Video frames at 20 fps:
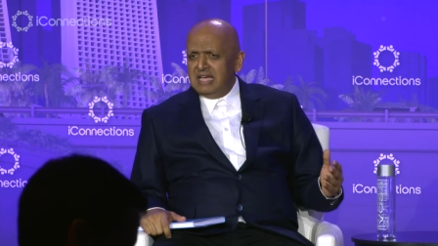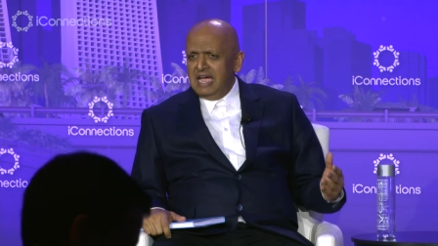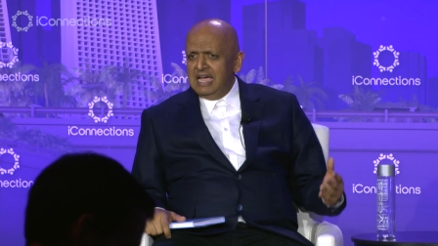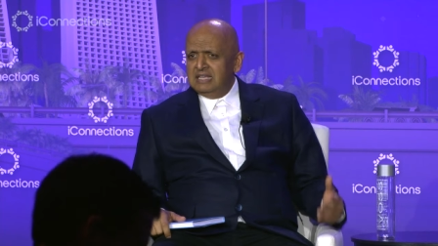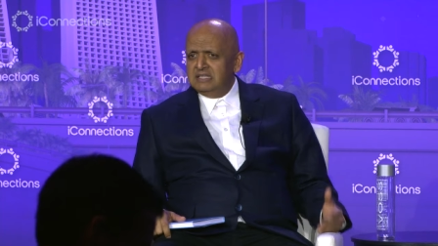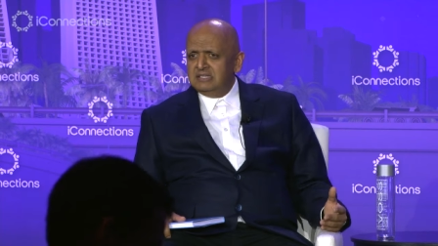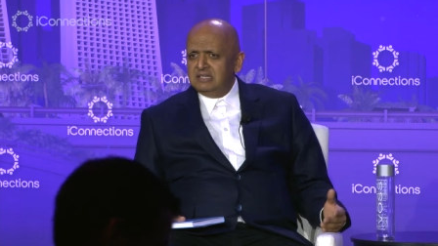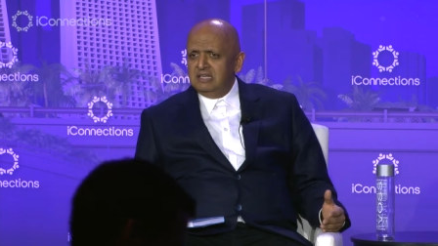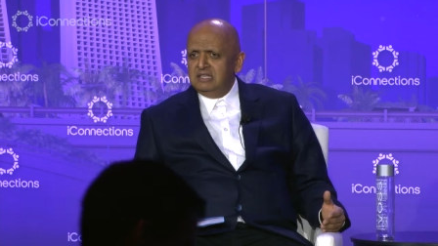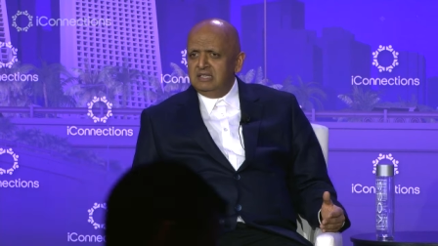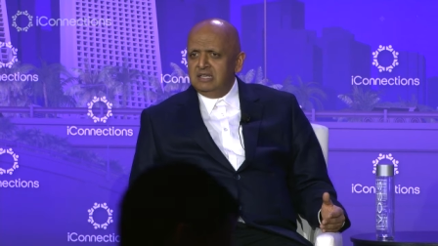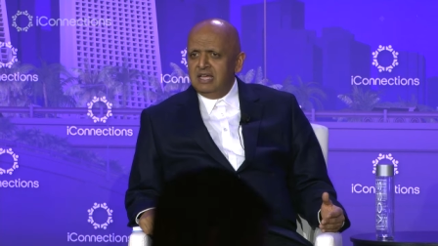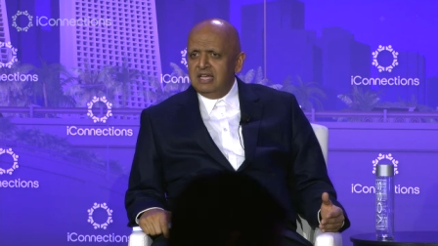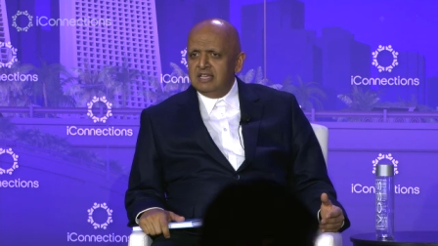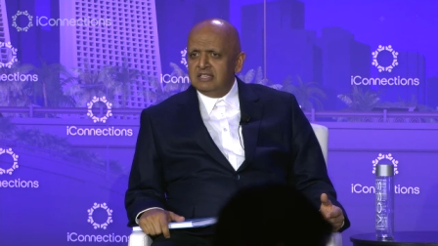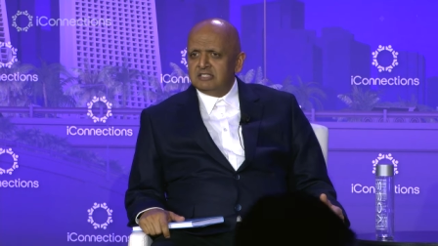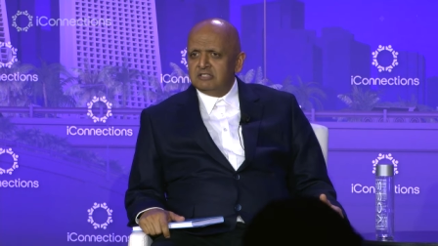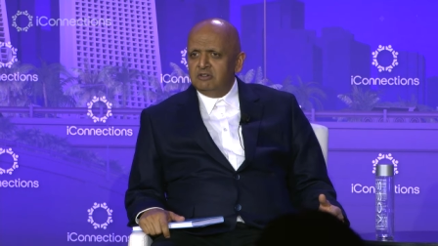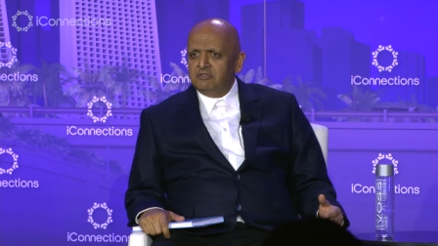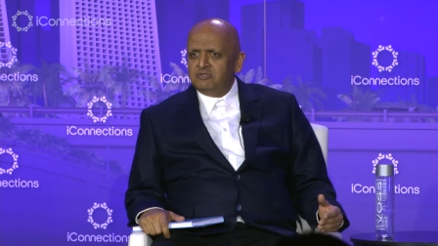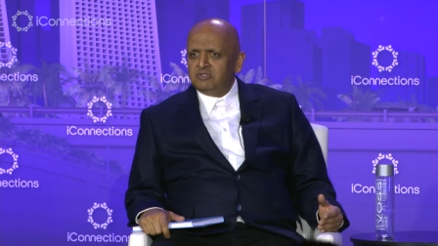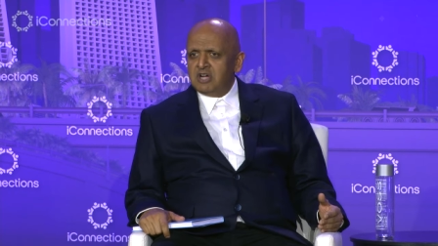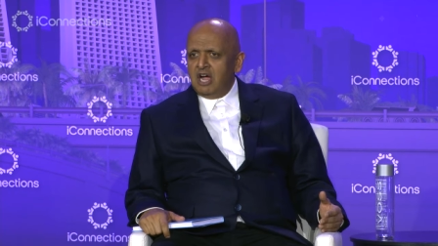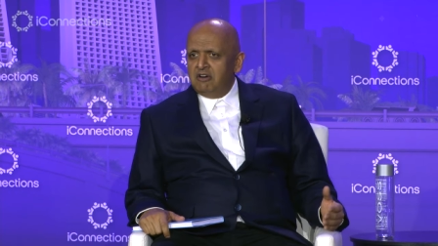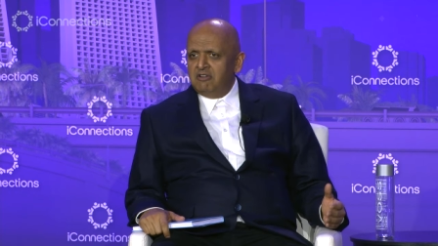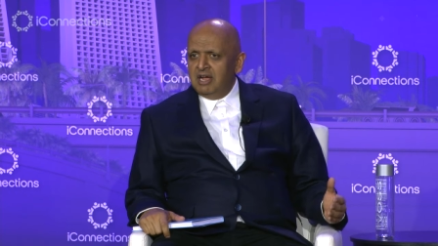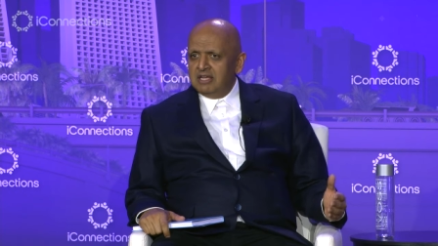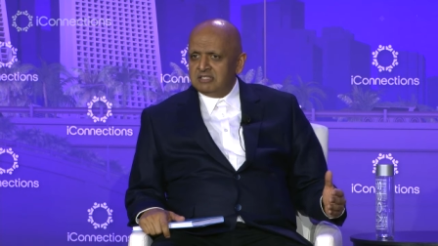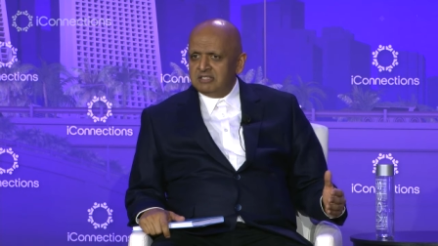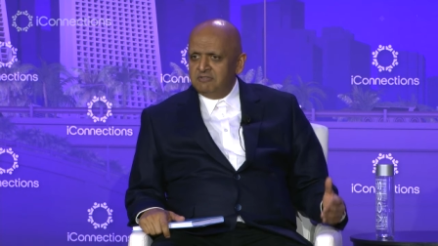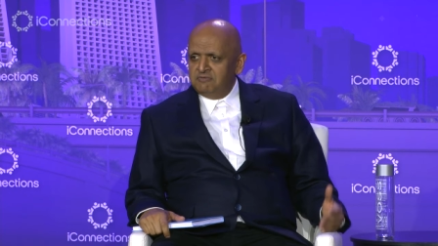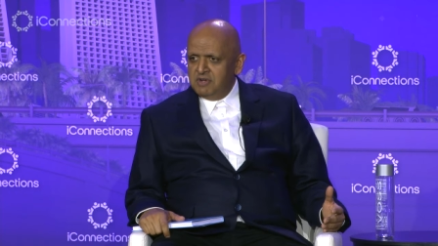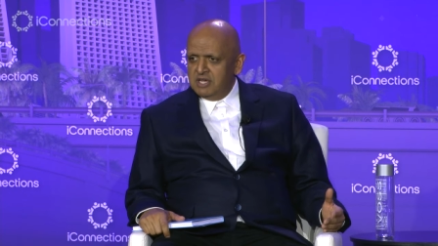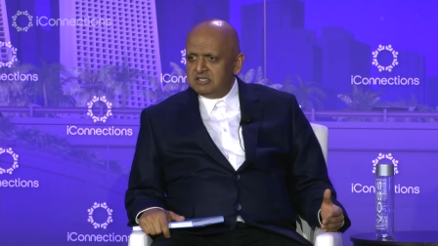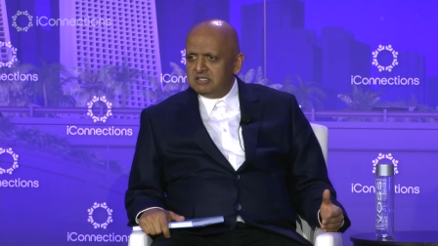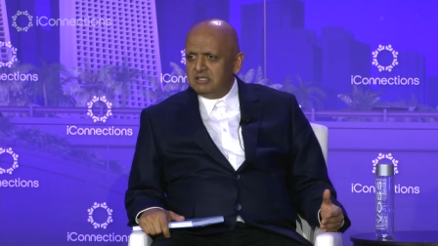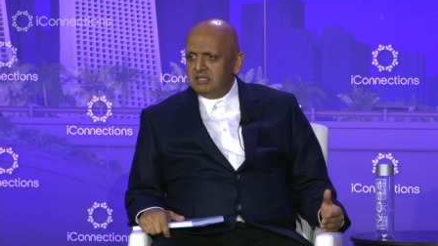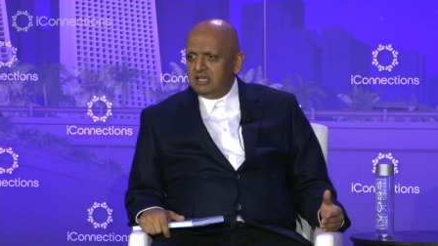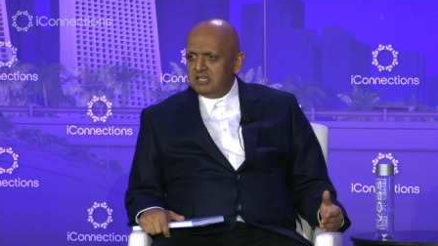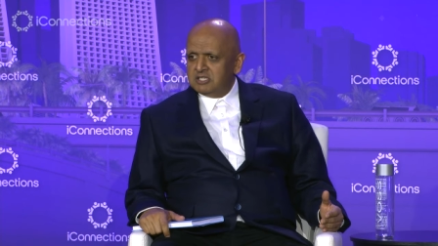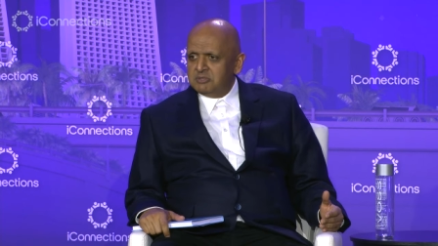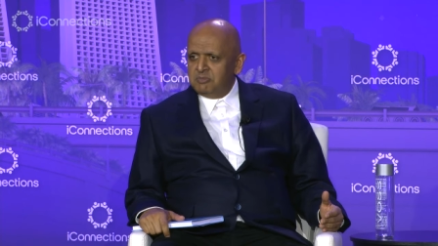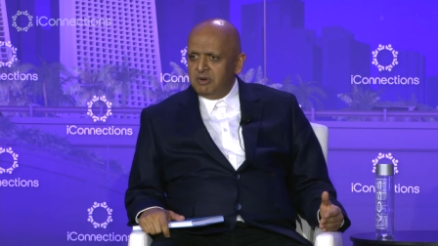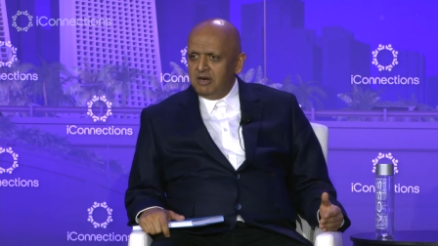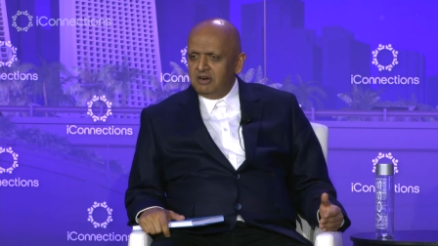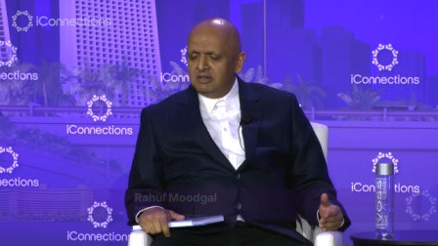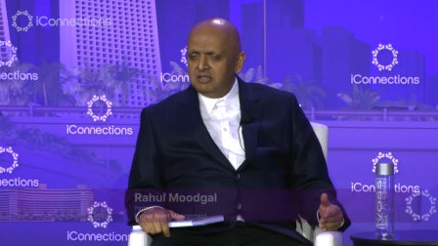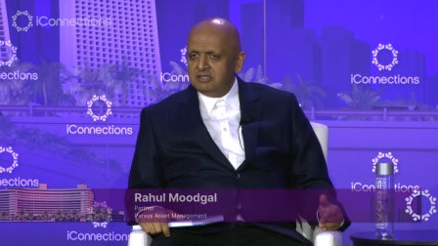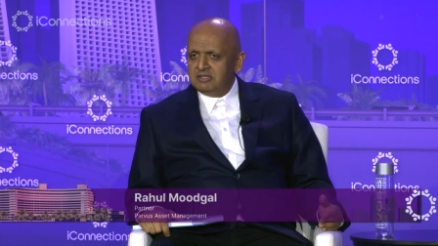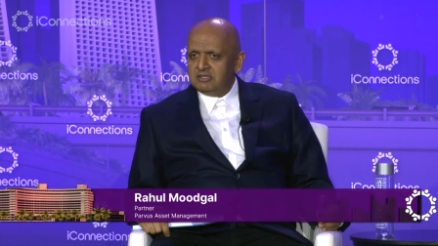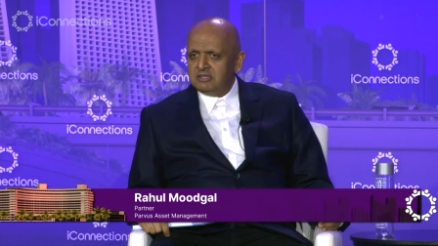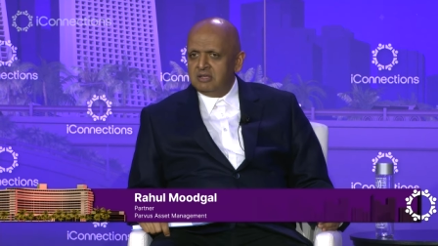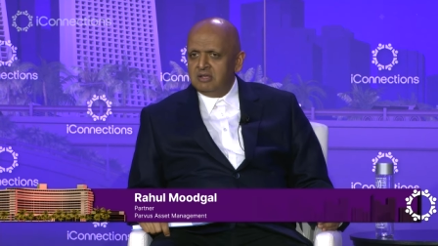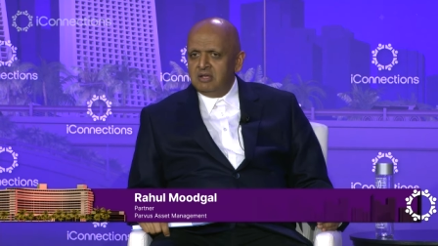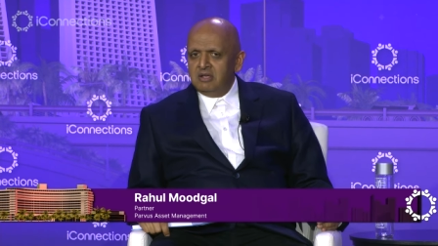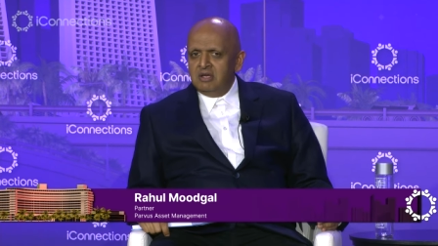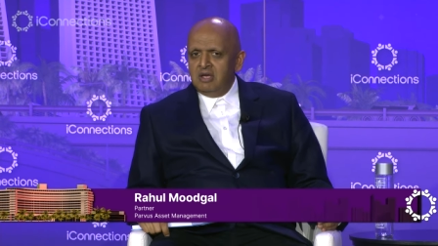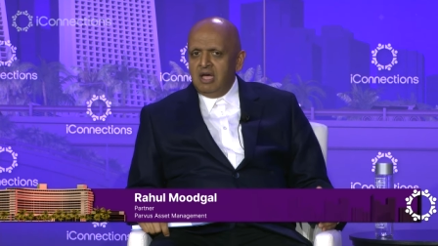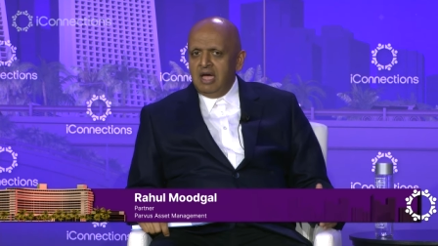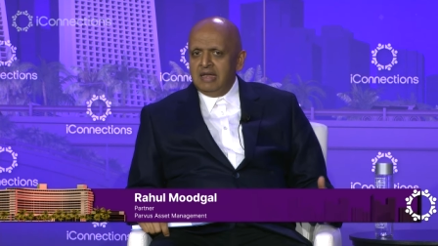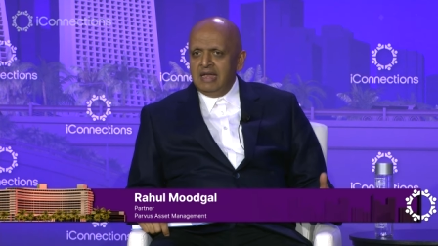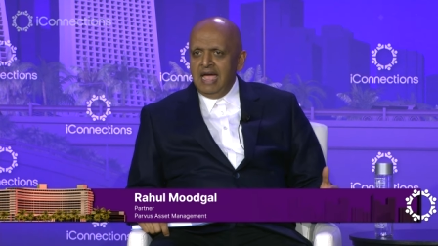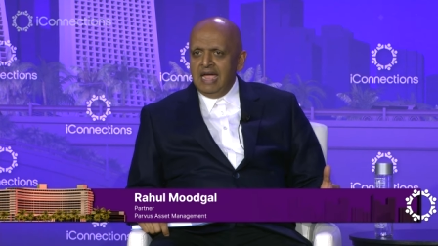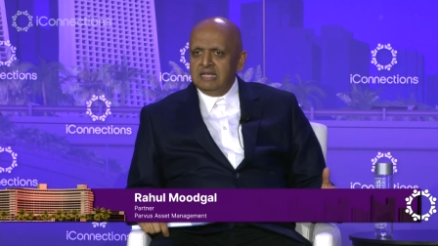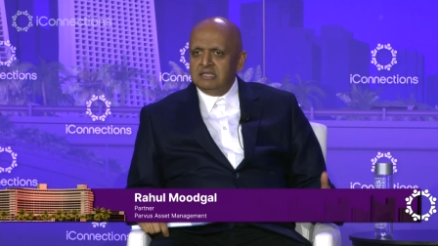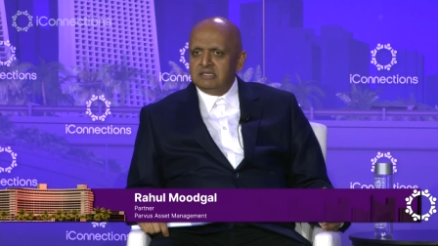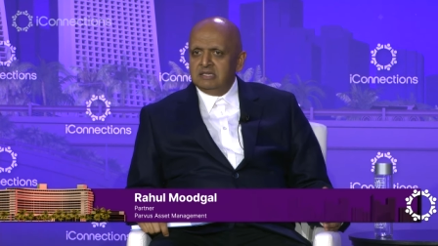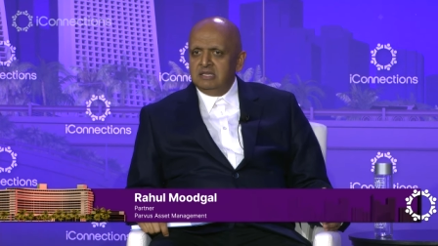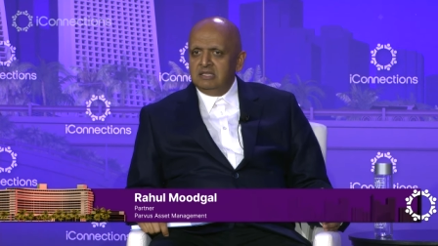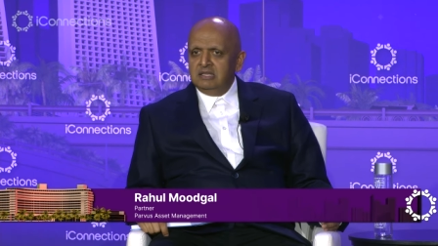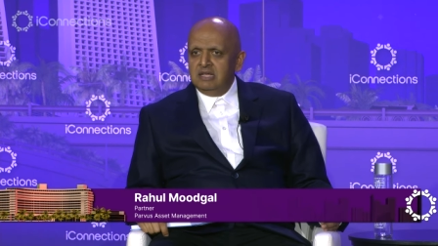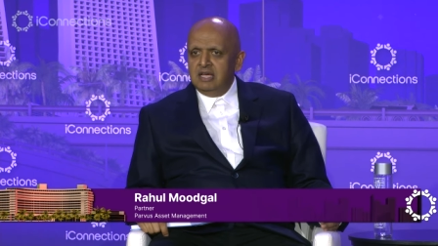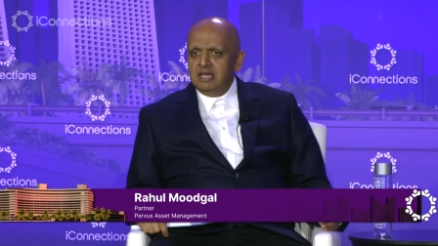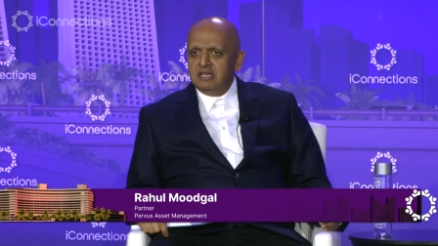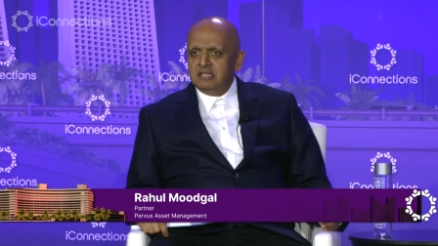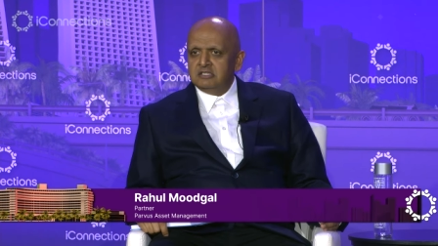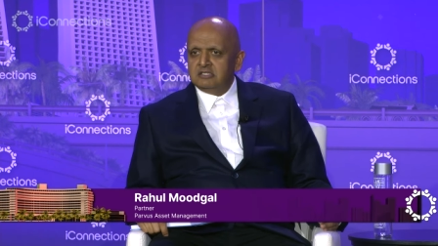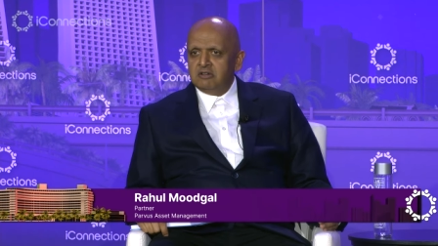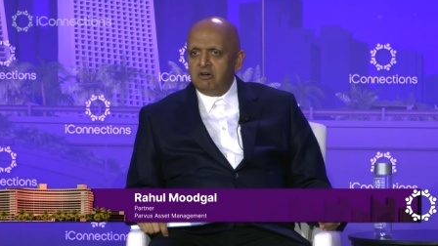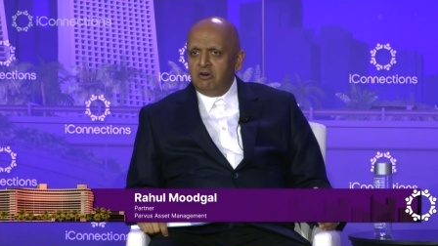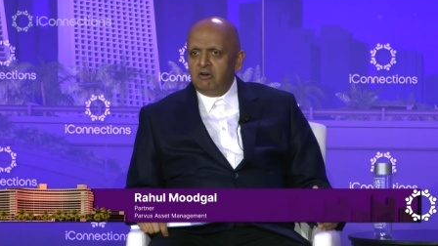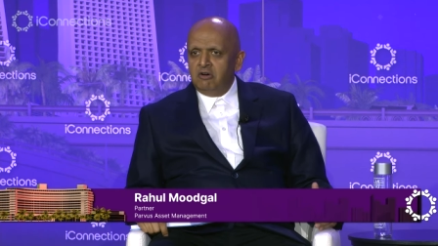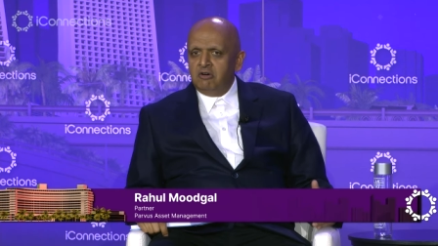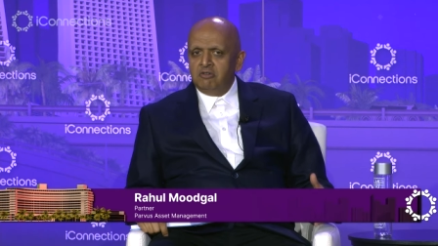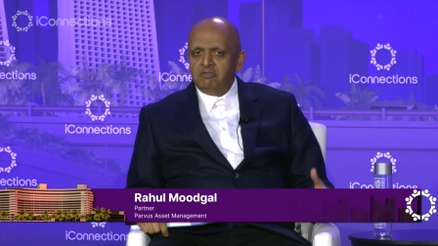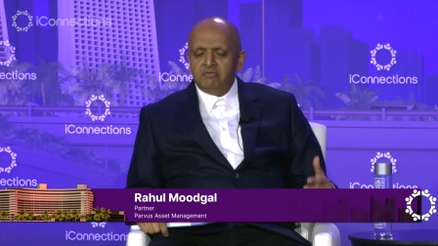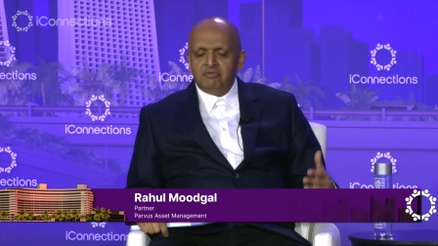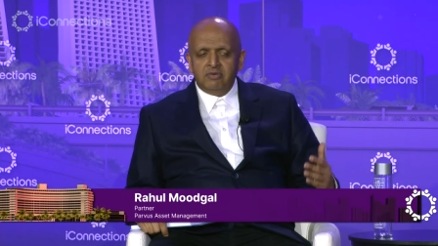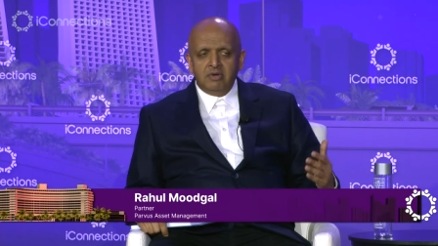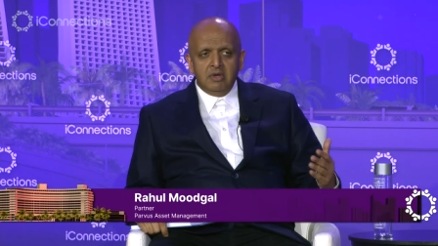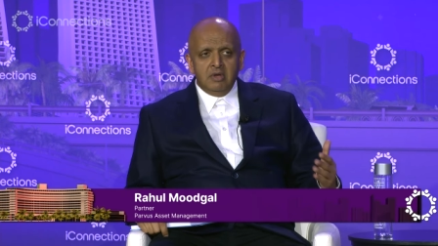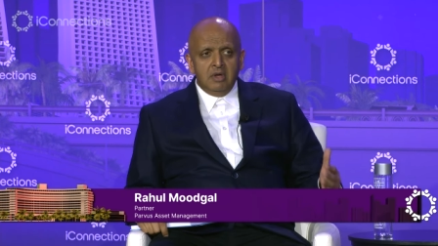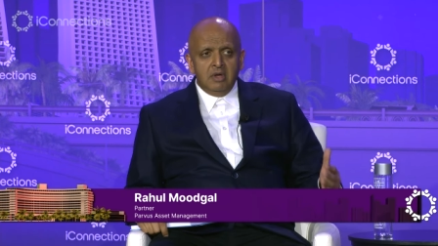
18 years of direct investment experience and 18 years of